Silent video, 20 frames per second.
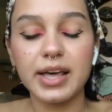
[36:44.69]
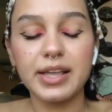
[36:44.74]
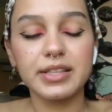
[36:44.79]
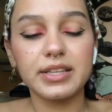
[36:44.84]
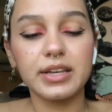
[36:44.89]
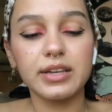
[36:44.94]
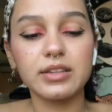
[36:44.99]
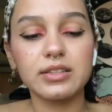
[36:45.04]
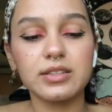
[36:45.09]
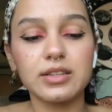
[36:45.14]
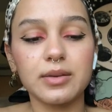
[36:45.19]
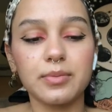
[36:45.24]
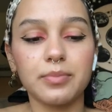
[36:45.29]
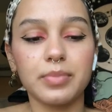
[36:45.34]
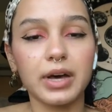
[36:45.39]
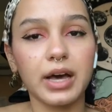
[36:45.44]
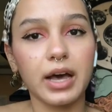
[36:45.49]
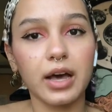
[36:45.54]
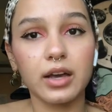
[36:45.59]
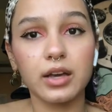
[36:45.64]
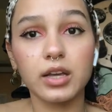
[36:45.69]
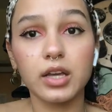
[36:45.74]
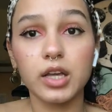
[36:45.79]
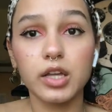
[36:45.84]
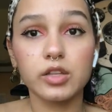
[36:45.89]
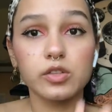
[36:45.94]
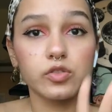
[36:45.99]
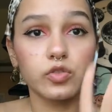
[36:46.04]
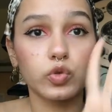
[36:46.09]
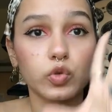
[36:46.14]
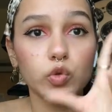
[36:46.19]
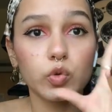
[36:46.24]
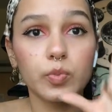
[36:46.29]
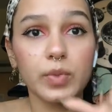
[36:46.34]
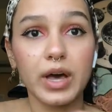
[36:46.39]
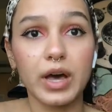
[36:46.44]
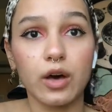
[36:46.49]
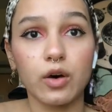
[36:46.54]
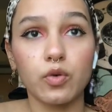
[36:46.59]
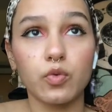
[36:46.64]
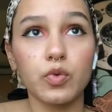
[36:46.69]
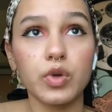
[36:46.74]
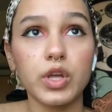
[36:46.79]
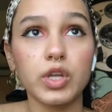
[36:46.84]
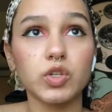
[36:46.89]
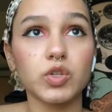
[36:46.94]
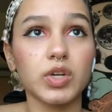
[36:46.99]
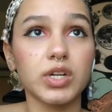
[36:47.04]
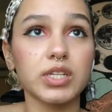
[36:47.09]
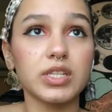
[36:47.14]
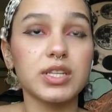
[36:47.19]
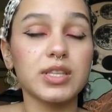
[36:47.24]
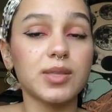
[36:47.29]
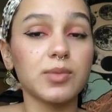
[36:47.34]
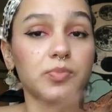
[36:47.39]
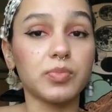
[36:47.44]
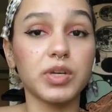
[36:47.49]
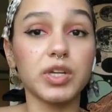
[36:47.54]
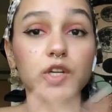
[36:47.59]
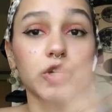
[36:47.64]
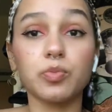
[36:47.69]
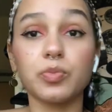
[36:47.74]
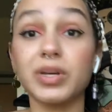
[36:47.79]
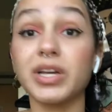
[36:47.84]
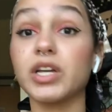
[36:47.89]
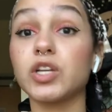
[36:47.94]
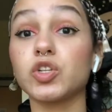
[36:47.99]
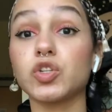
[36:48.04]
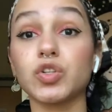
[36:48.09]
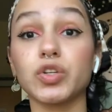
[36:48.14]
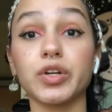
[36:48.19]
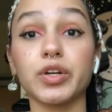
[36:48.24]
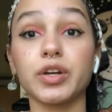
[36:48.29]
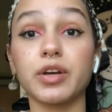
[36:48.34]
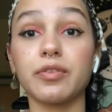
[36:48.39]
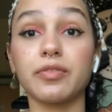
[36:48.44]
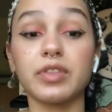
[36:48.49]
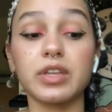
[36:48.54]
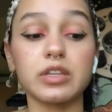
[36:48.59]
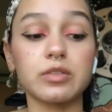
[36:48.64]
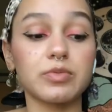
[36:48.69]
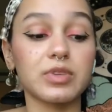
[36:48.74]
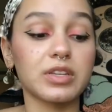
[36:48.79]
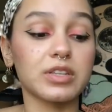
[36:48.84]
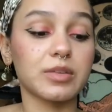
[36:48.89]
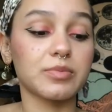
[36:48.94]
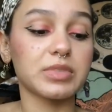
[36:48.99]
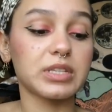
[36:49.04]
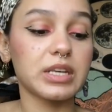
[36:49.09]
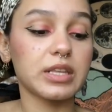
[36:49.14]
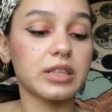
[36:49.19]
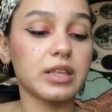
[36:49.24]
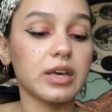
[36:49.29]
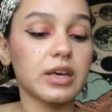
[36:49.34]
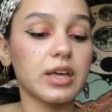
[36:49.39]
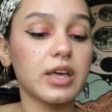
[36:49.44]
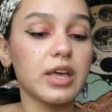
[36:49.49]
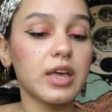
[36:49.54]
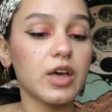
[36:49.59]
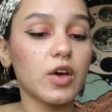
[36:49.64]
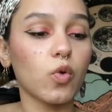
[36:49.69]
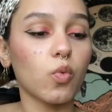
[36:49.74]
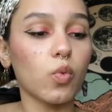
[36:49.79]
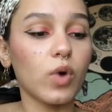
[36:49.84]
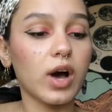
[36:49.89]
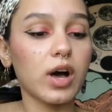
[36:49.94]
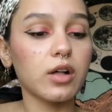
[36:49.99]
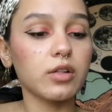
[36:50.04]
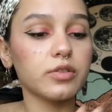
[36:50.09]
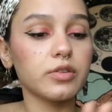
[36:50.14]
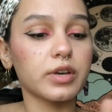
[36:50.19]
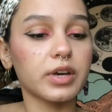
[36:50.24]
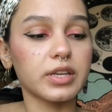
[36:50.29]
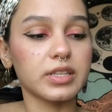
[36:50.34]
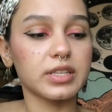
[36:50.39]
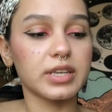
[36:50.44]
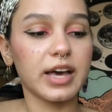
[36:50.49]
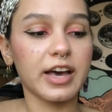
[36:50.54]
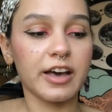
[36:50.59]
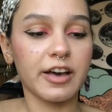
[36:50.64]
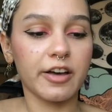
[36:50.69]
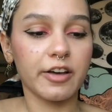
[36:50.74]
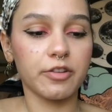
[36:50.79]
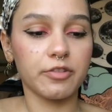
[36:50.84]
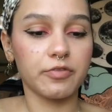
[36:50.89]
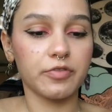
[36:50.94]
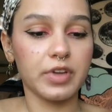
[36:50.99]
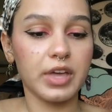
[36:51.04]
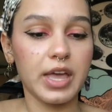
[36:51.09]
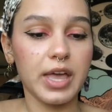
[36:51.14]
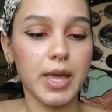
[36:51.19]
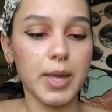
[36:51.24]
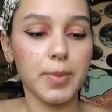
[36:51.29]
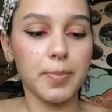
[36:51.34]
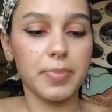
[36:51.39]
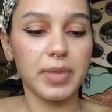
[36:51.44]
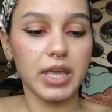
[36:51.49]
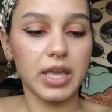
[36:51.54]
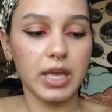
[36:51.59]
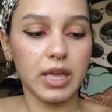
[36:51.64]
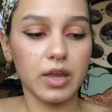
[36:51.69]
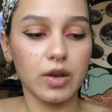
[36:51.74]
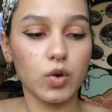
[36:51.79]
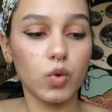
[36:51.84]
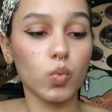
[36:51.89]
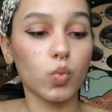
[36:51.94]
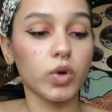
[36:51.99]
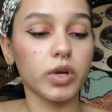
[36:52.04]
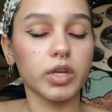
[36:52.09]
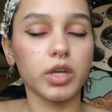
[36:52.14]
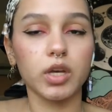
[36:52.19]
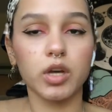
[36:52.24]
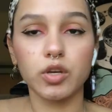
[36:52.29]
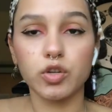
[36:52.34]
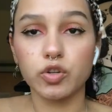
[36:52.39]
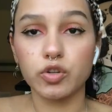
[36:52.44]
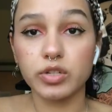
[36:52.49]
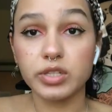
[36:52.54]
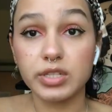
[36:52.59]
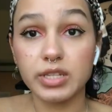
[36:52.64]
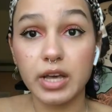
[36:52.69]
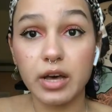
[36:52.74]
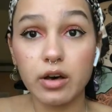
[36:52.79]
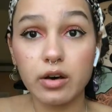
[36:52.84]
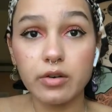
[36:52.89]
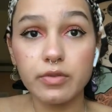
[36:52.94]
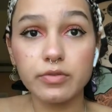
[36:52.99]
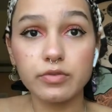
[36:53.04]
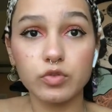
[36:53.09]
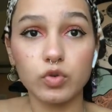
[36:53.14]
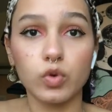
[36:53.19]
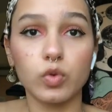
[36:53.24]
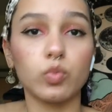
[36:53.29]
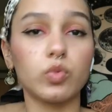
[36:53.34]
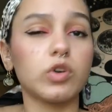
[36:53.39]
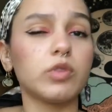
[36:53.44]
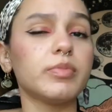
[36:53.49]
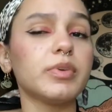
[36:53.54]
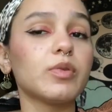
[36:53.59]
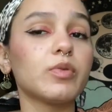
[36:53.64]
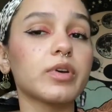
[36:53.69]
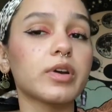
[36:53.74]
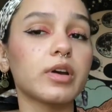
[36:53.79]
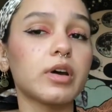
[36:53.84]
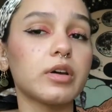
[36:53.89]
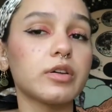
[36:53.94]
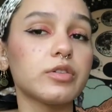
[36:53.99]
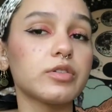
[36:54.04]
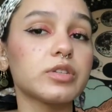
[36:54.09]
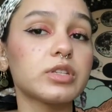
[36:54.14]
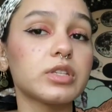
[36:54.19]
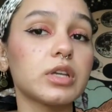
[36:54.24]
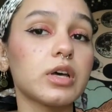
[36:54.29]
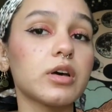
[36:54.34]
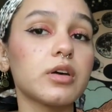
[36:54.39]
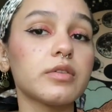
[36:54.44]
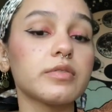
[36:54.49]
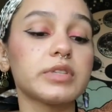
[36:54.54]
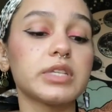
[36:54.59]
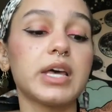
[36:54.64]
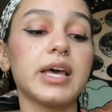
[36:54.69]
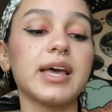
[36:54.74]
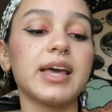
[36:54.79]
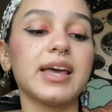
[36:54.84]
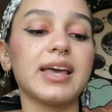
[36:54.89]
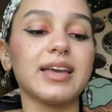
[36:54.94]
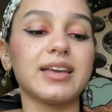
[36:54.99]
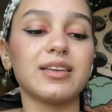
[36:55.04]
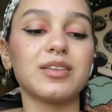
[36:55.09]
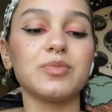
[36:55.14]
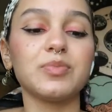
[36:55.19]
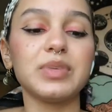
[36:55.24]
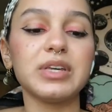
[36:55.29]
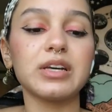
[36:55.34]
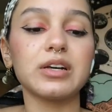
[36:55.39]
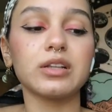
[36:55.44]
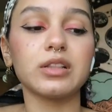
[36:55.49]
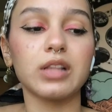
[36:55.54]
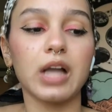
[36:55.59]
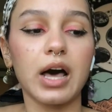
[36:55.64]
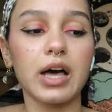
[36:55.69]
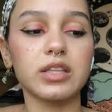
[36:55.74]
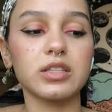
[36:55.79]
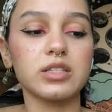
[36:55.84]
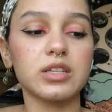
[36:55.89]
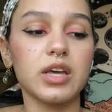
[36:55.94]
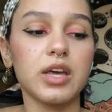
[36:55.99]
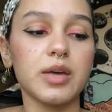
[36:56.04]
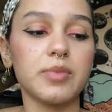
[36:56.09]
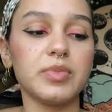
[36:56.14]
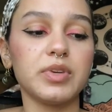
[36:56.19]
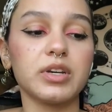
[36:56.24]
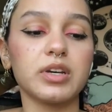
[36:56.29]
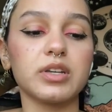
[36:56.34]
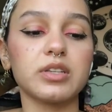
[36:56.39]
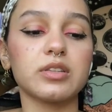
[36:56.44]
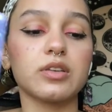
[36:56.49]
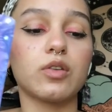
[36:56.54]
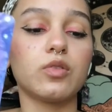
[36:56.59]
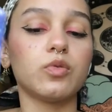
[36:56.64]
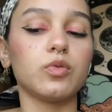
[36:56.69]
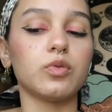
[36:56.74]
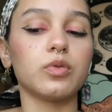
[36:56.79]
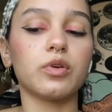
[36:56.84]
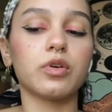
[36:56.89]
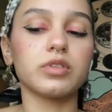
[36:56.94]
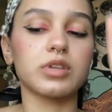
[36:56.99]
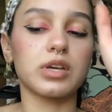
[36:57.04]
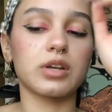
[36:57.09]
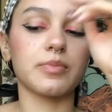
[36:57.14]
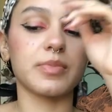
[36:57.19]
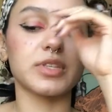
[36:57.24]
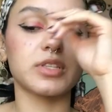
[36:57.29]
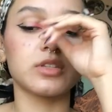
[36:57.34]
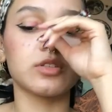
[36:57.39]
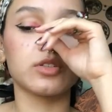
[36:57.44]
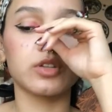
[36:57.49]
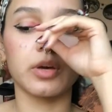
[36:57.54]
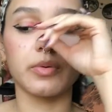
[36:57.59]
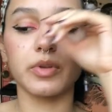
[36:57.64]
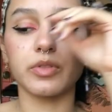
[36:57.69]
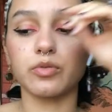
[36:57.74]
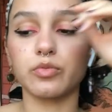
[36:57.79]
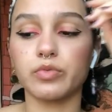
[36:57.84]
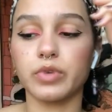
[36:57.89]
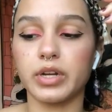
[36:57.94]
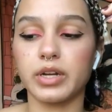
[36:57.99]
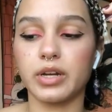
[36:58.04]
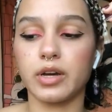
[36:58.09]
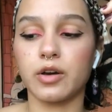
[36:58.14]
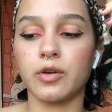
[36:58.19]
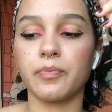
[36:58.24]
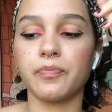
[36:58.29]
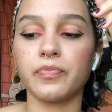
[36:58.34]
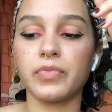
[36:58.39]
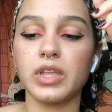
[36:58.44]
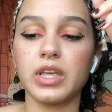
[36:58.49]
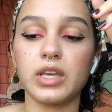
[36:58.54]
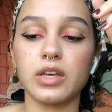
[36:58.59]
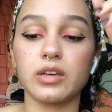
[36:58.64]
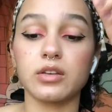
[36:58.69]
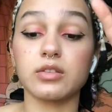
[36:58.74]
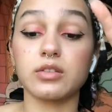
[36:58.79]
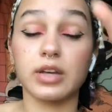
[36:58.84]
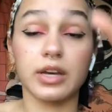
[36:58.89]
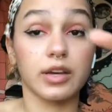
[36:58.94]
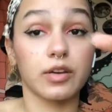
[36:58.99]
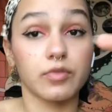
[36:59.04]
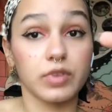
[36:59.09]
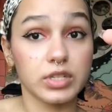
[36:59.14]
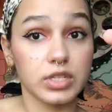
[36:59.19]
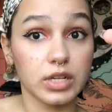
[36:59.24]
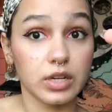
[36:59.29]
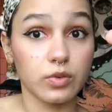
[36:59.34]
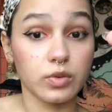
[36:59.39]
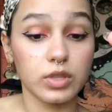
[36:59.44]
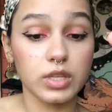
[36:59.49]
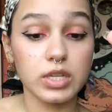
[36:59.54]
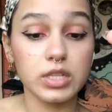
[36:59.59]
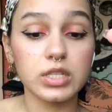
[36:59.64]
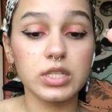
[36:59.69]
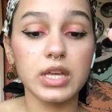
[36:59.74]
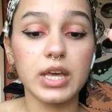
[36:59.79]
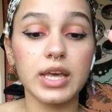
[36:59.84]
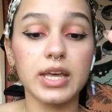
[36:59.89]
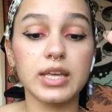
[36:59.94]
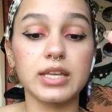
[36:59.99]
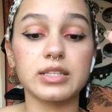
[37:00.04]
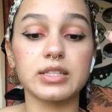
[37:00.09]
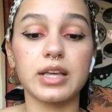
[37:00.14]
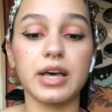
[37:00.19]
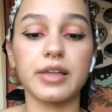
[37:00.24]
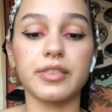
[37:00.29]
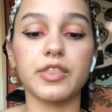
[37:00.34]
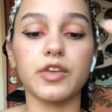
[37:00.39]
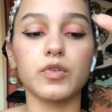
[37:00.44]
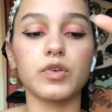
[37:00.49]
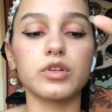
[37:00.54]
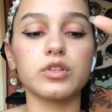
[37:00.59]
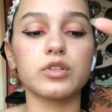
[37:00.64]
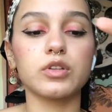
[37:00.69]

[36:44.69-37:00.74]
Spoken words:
Take a step back, zoom out, try to see the bigger picture of things, because I'm saying that while you guys have been working on yourselves or will be working on yourselves, it can be a lot. Because, oh, hold on, a message coming through right now, because I can resonate with this, is that there is